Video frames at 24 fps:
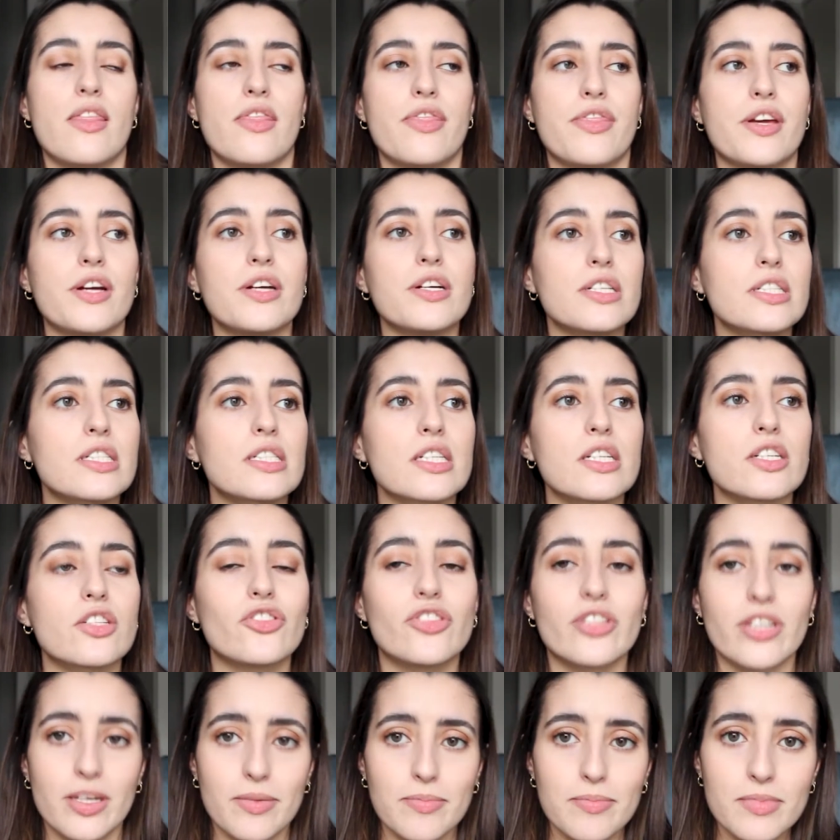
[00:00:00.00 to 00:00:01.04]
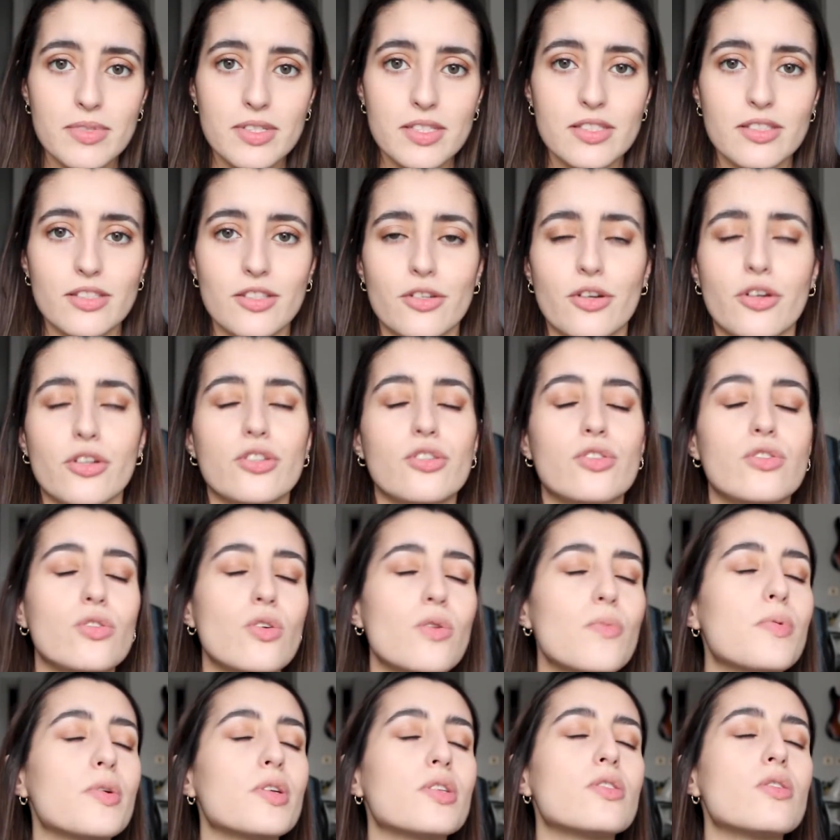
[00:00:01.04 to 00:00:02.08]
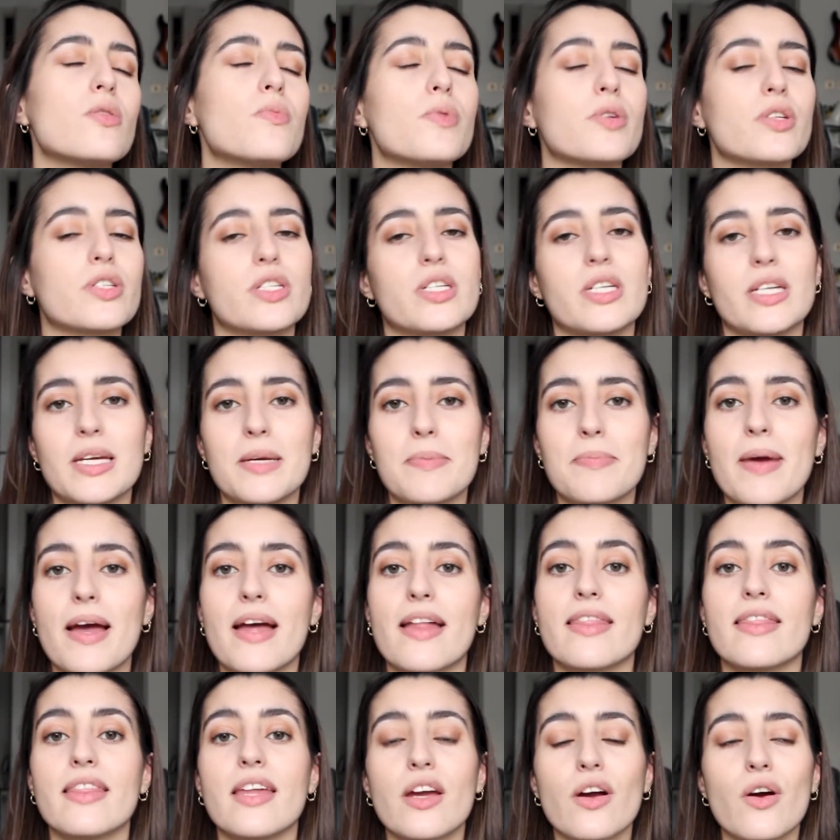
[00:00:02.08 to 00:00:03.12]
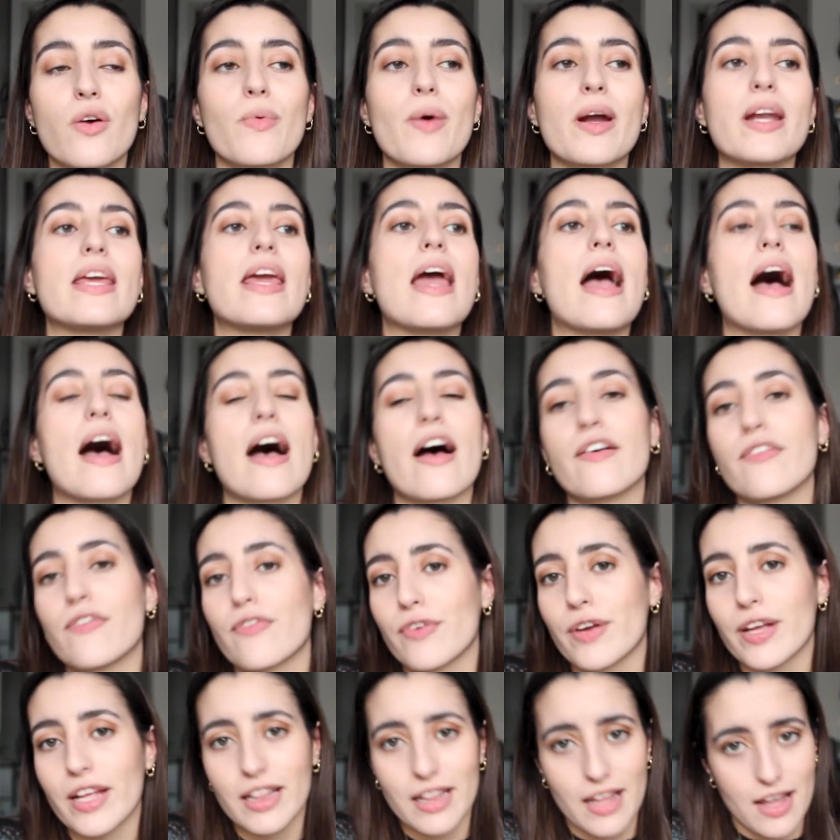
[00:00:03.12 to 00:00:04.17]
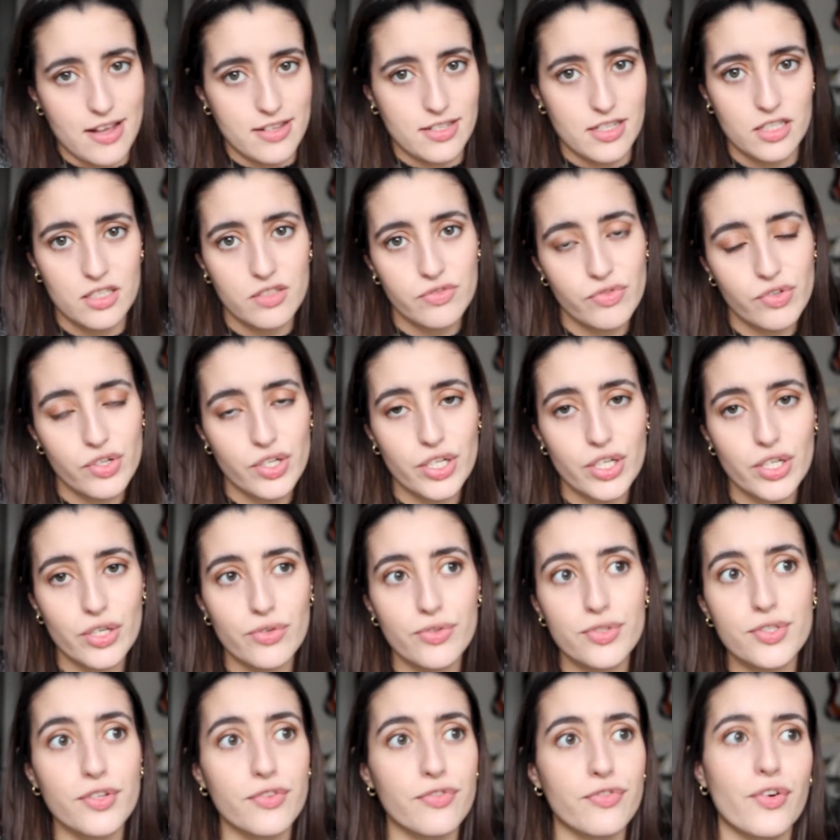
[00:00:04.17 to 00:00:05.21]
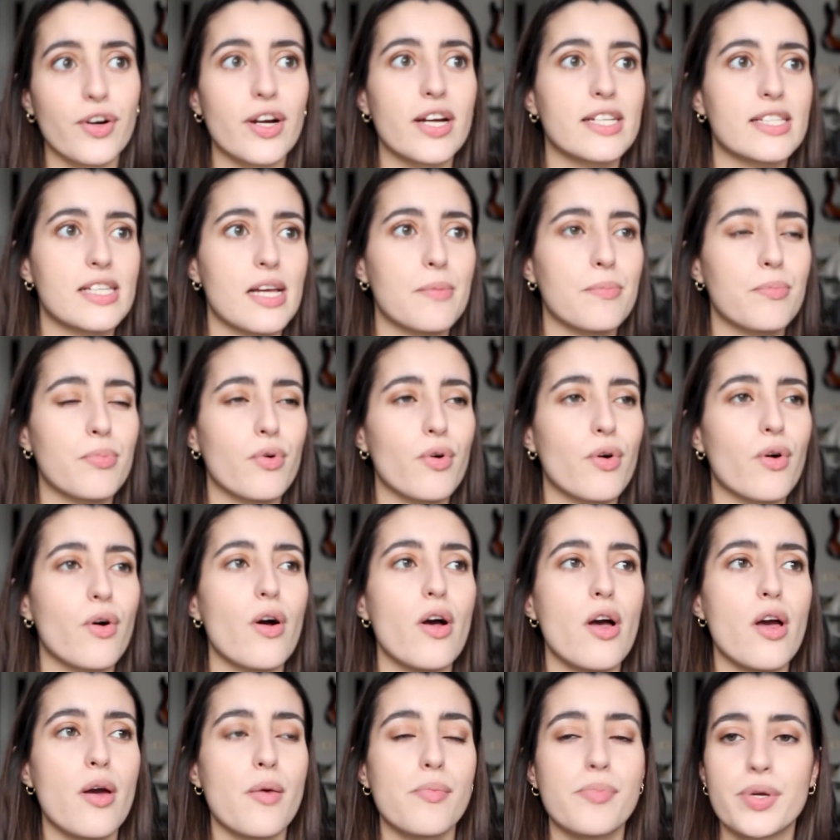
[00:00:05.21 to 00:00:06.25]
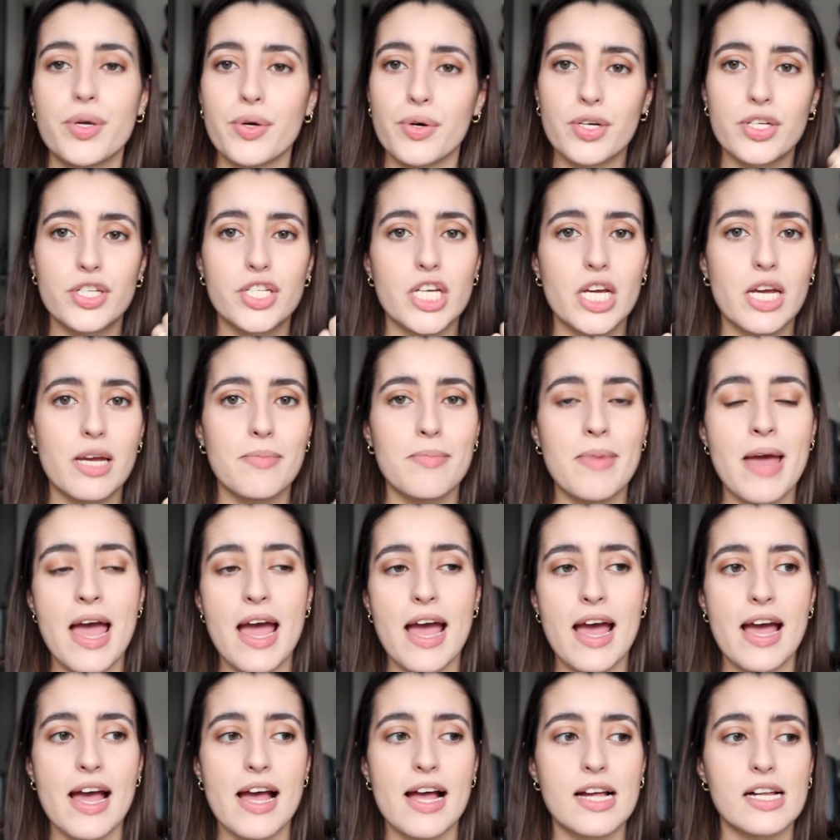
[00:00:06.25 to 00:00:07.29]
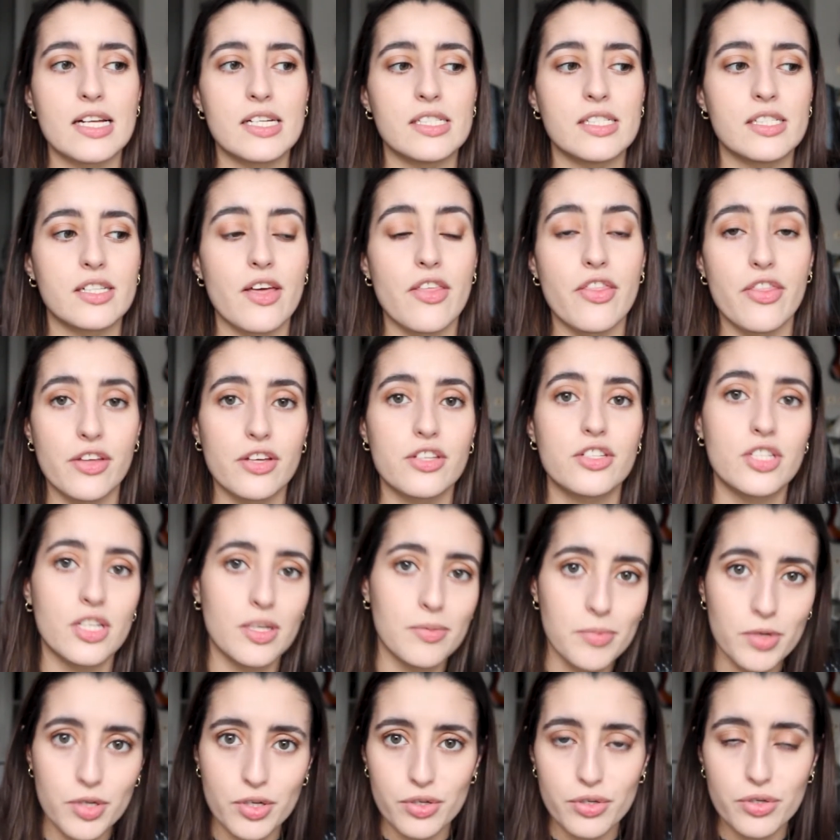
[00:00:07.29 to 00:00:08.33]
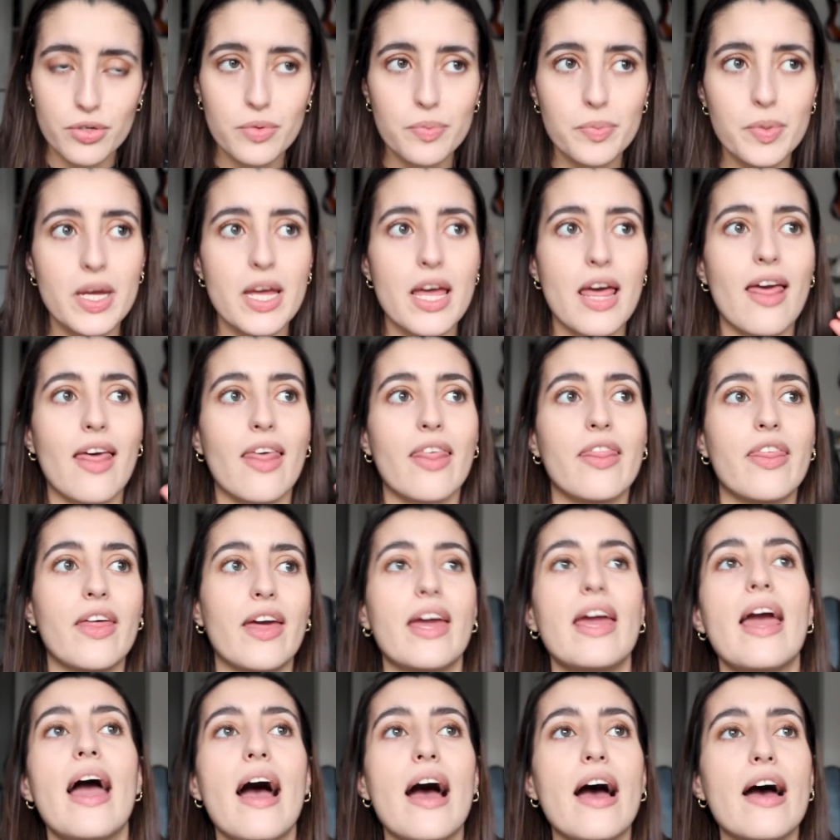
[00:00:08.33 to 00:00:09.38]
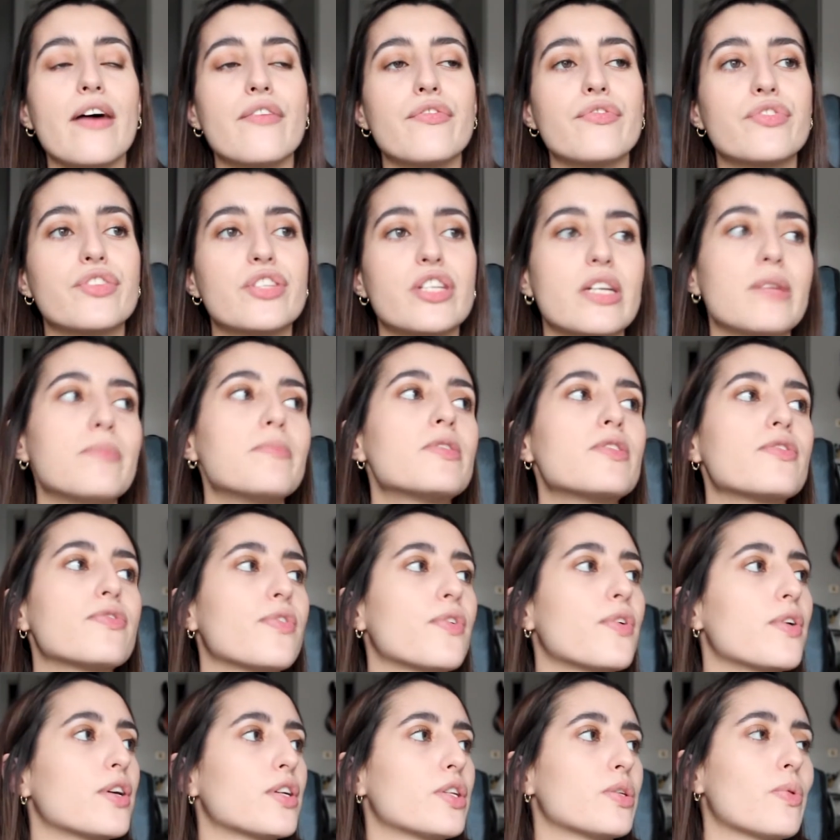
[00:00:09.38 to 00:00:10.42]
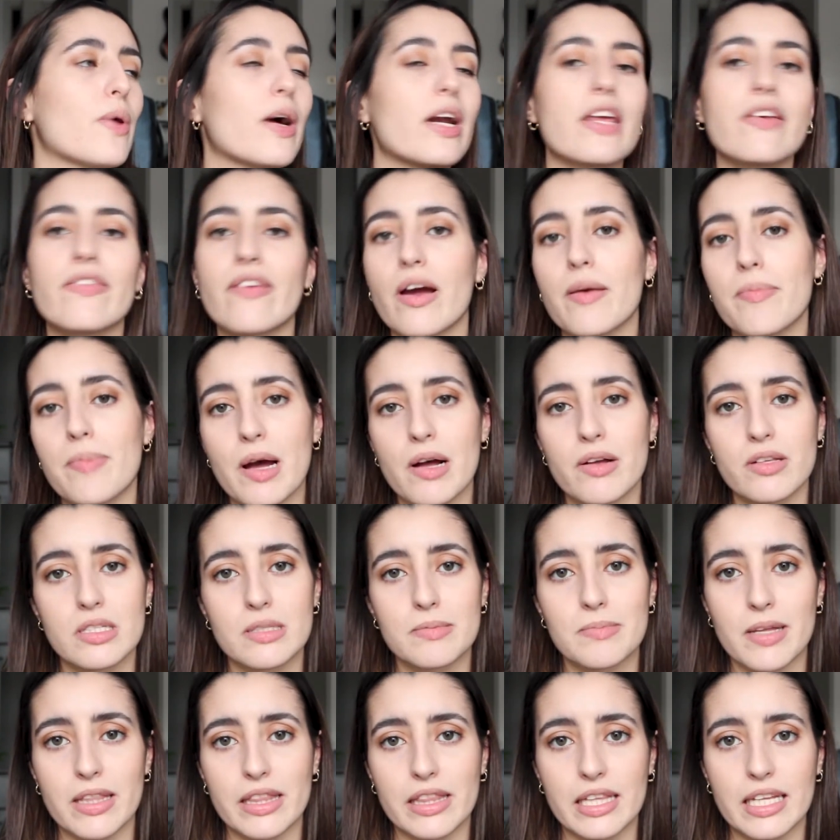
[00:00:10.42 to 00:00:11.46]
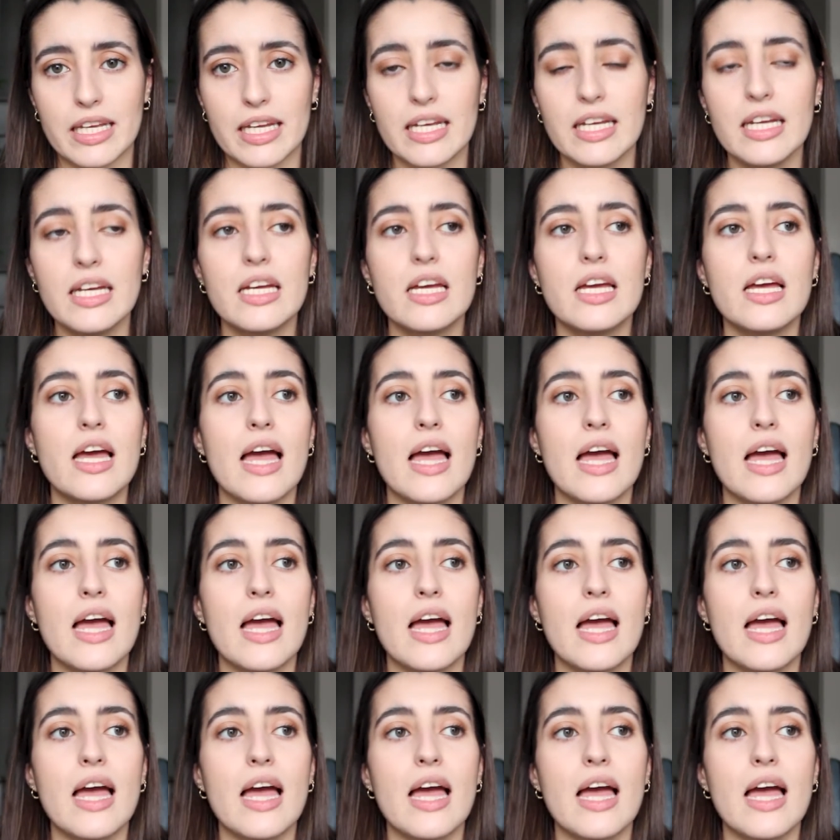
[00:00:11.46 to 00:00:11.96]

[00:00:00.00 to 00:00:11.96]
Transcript: There's gyms that are super cheap and they already have free classes for you. So for example, Pure Gym and the Gym Group, they have gyms for £25 monthly.